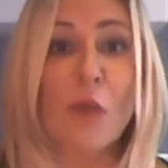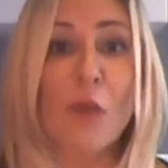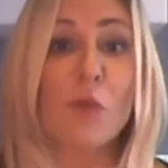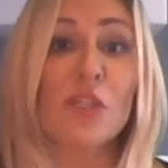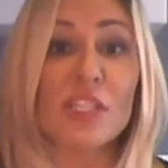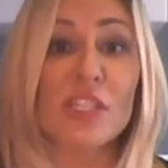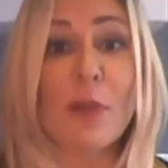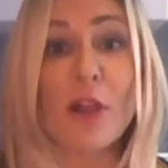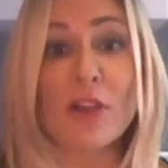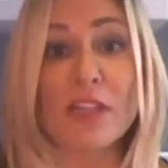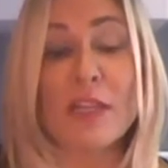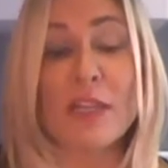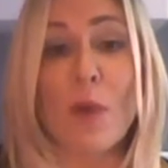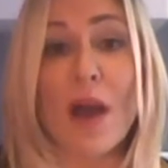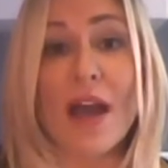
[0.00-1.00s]
which is
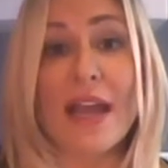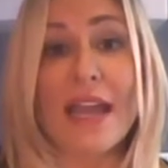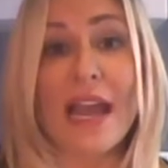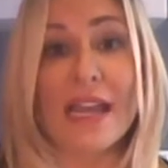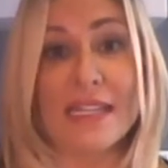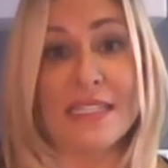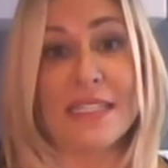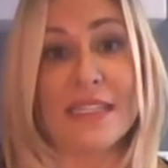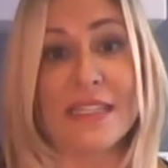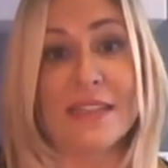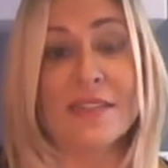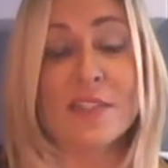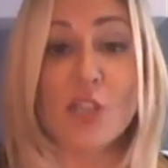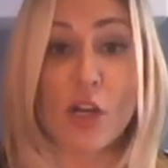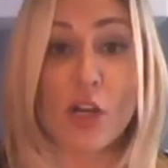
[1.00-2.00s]
partly why I
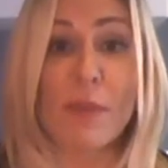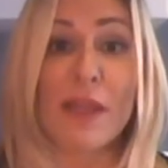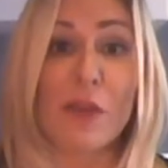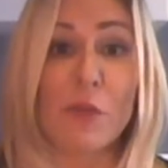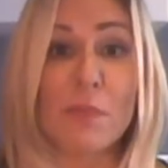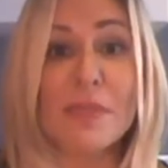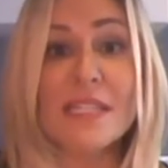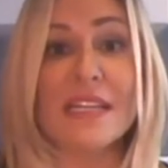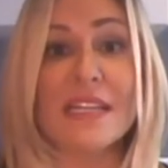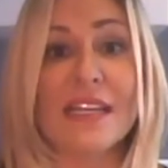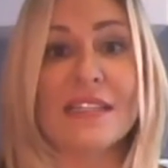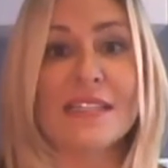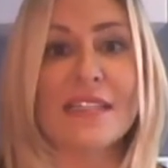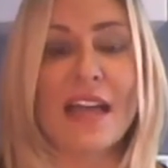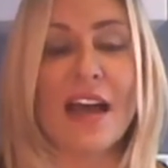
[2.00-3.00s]
did start my own
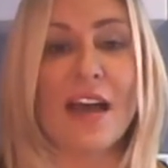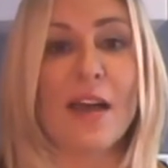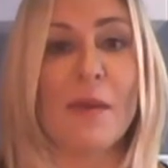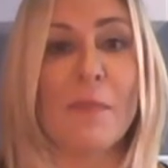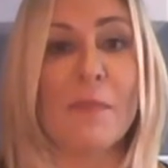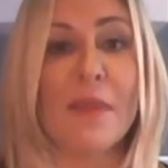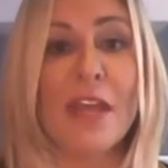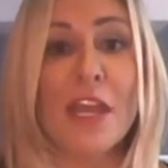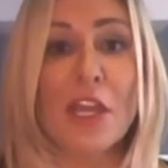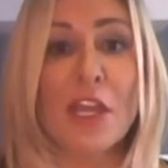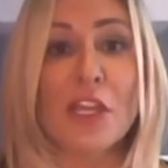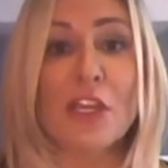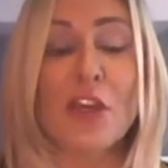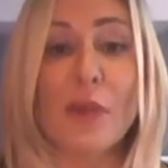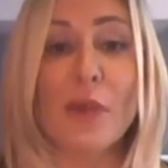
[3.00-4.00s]
business.
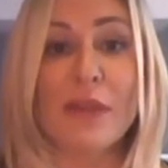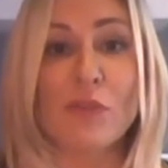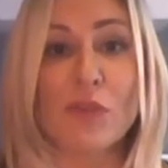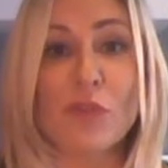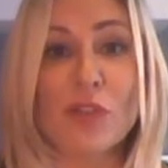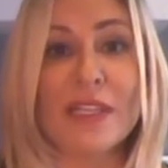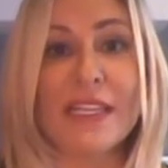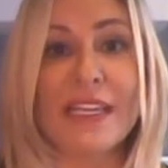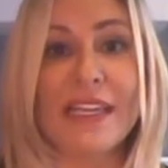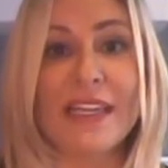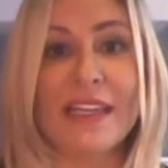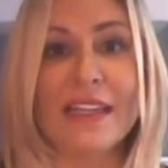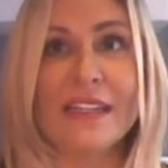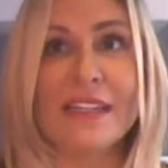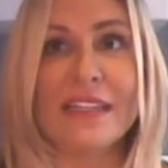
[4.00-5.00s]
It
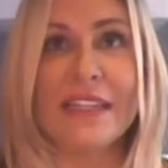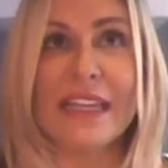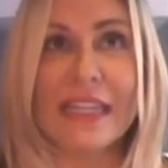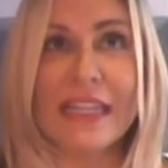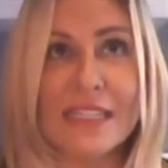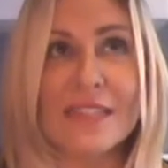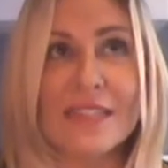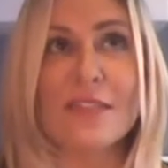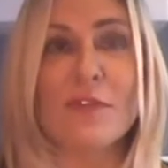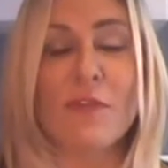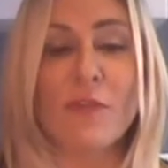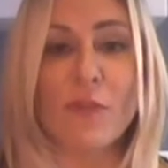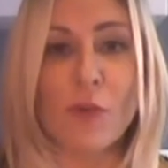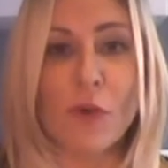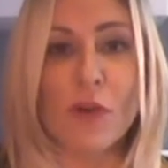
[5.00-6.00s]
really is
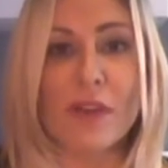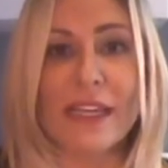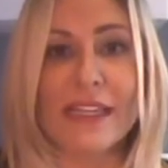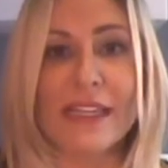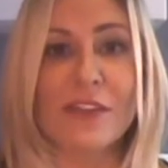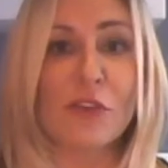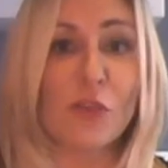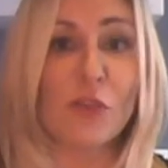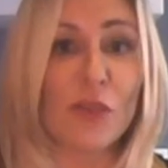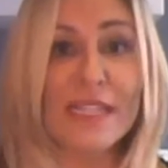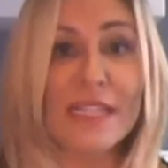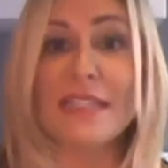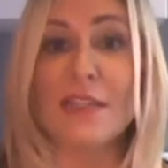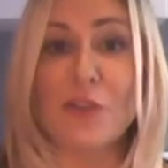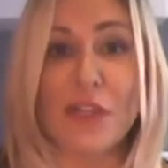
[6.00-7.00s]
full, like
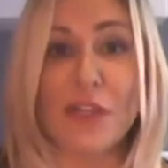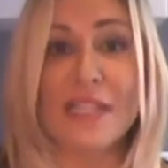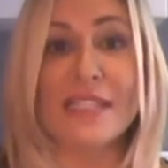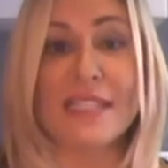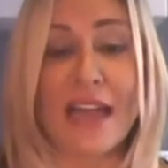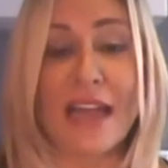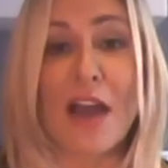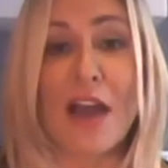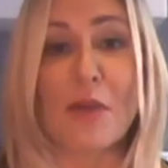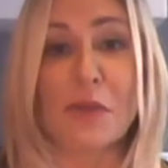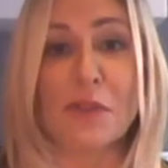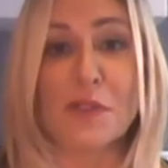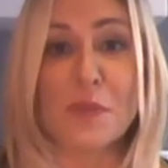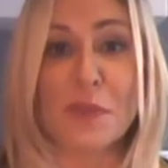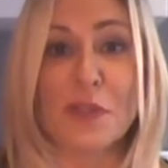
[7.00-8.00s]
crazy
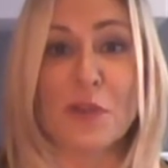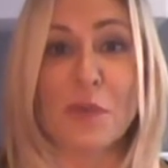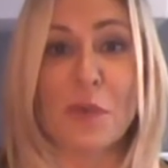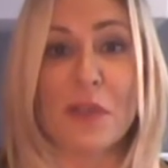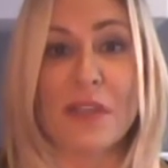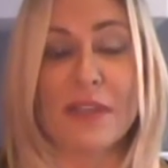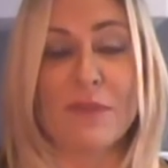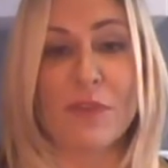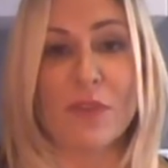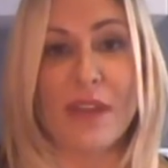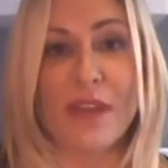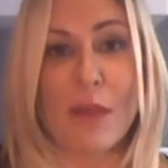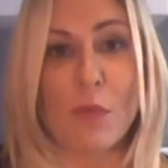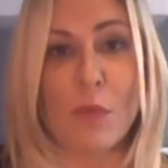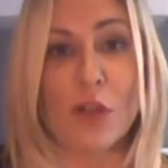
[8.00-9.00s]
hours when you're working for the
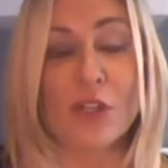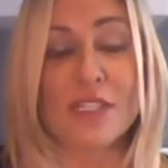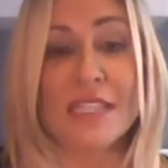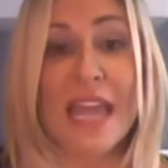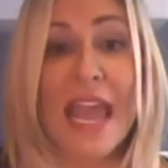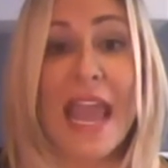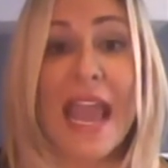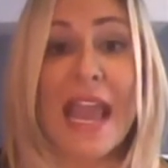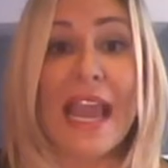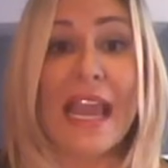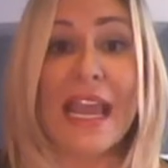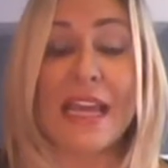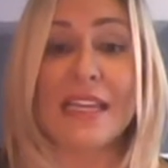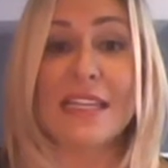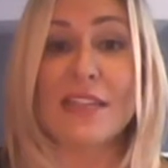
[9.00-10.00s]
networks.
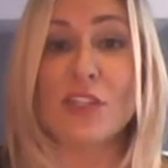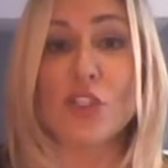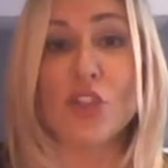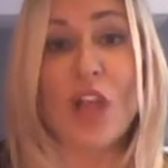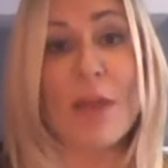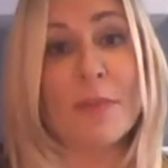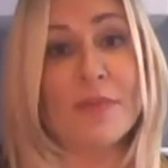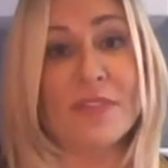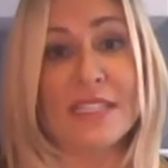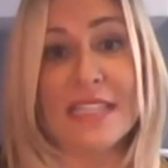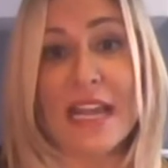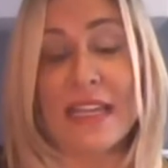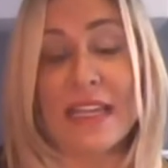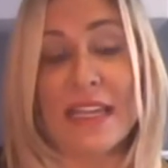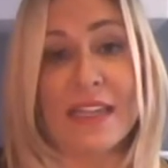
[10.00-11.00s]
And at the drop of a
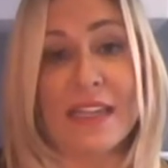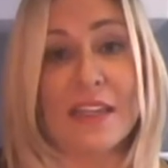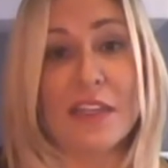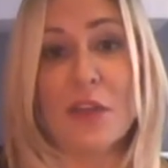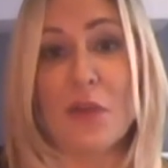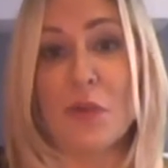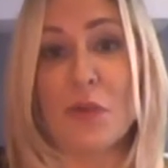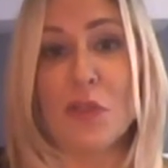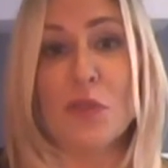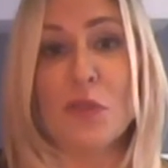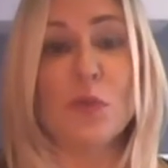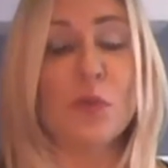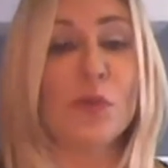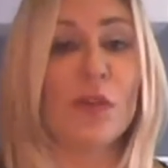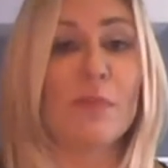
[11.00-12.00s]
second,
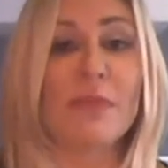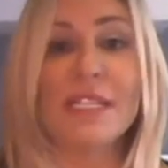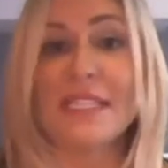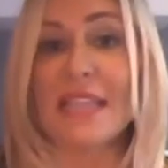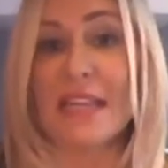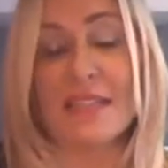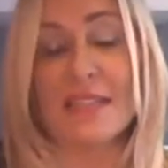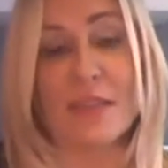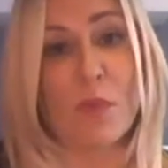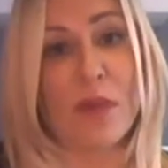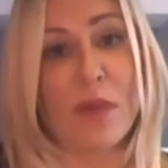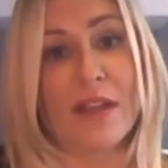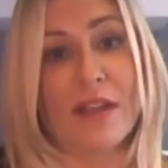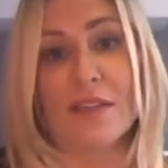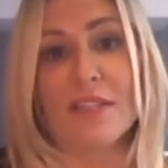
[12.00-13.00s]
you could be sent
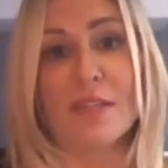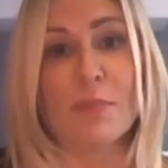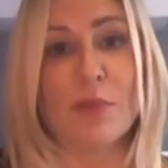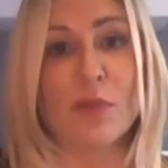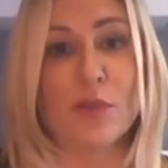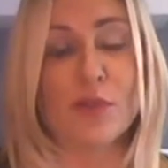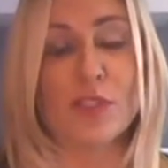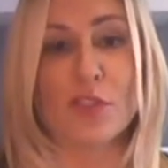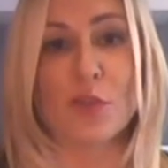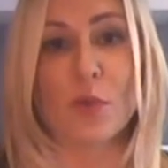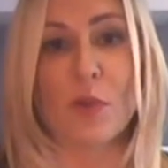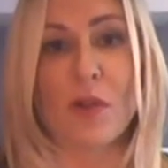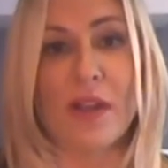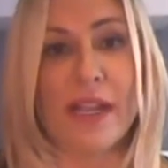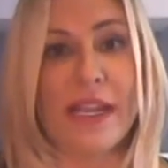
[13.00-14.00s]
somewhere to produce a
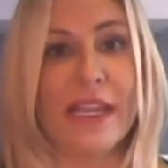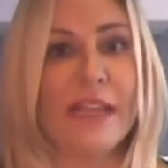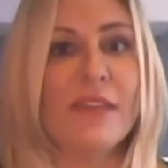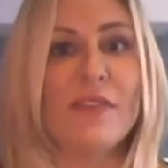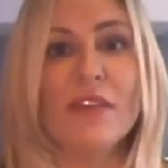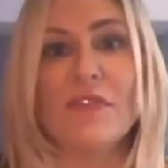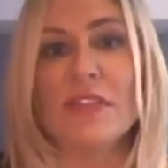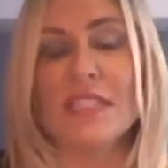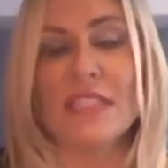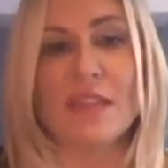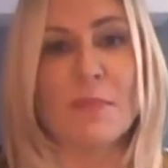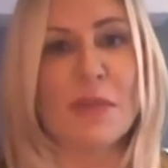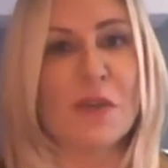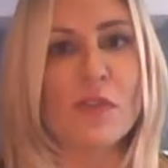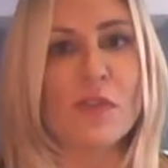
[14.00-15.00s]
story, even if it's in
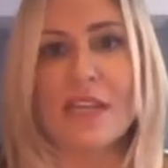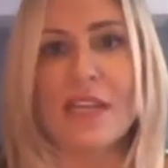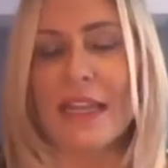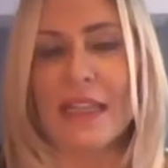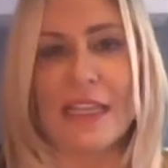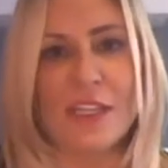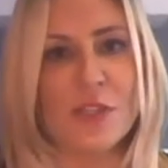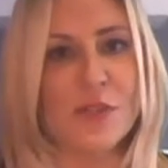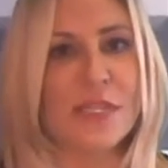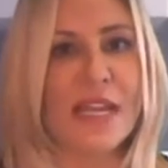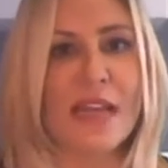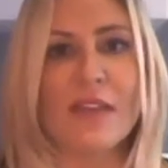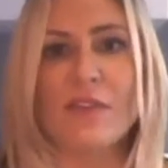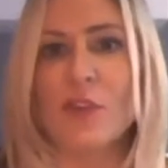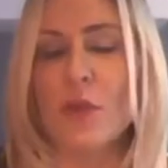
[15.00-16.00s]
the middle of the night, like you
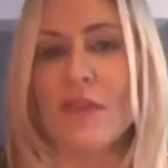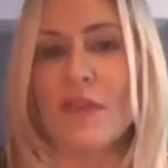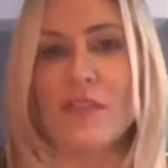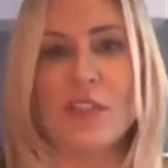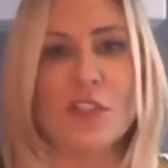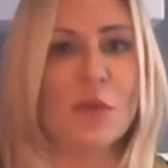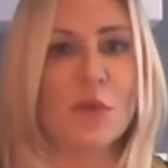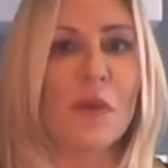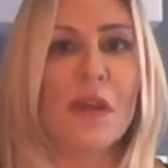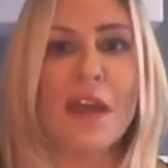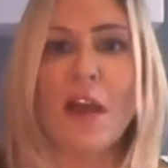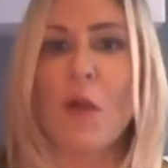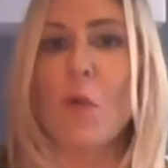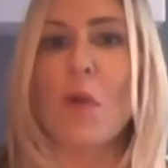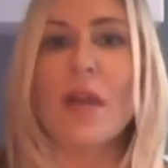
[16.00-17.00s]
said, if you have to do
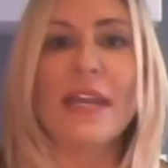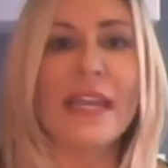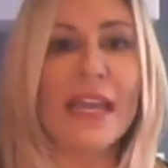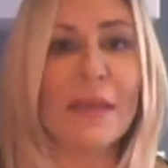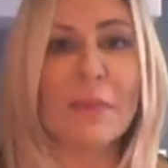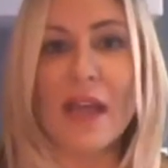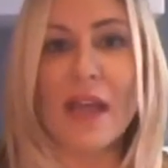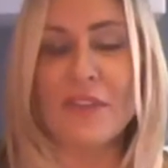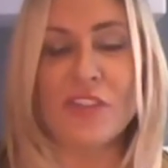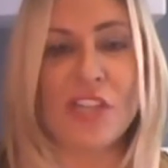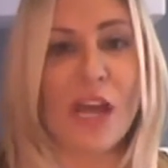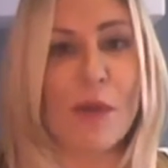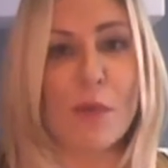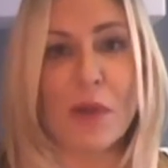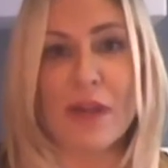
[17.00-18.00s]
a 1 a.m. live
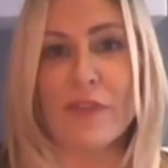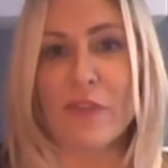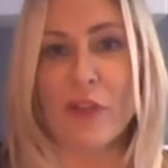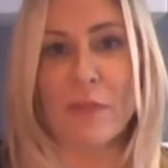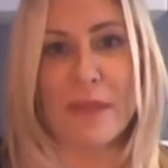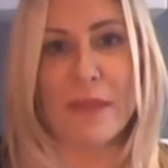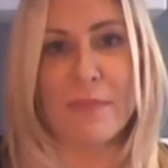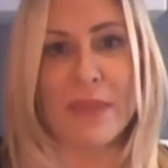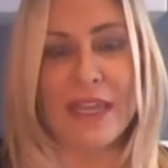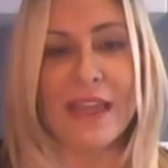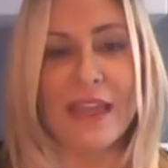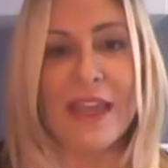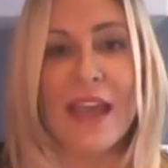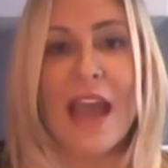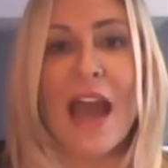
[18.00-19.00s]
shot, whatever it may be.